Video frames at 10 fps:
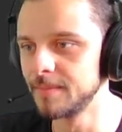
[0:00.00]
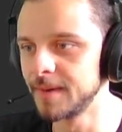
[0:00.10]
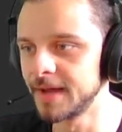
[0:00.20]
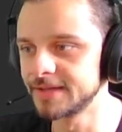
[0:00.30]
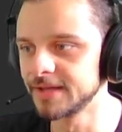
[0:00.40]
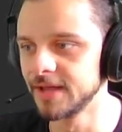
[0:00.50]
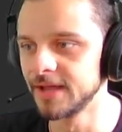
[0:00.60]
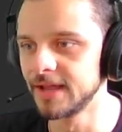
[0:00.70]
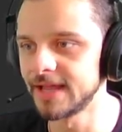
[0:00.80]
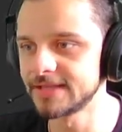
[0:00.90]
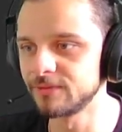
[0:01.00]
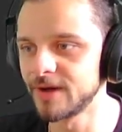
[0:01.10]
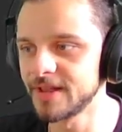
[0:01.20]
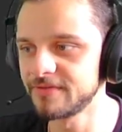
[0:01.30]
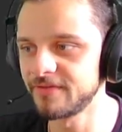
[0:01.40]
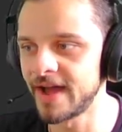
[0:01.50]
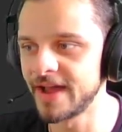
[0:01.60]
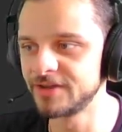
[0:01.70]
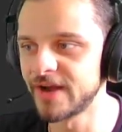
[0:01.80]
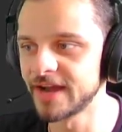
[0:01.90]
But what if
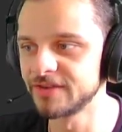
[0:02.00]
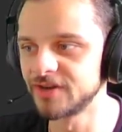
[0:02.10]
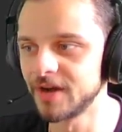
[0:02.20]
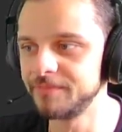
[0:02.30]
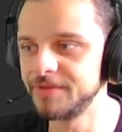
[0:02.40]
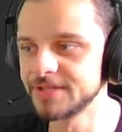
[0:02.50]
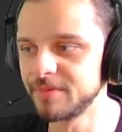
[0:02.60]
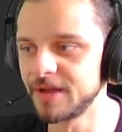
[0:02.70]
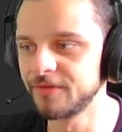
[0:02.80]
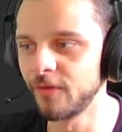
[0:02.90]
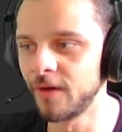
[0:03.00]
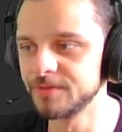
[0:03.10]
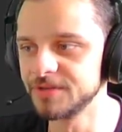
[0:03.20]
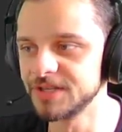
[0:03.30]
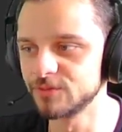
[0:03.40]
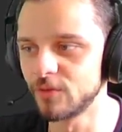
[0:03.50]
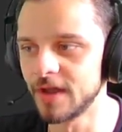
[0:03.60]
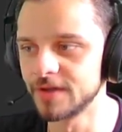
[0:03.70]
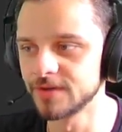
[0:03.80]
I drag and drop this platform to this one?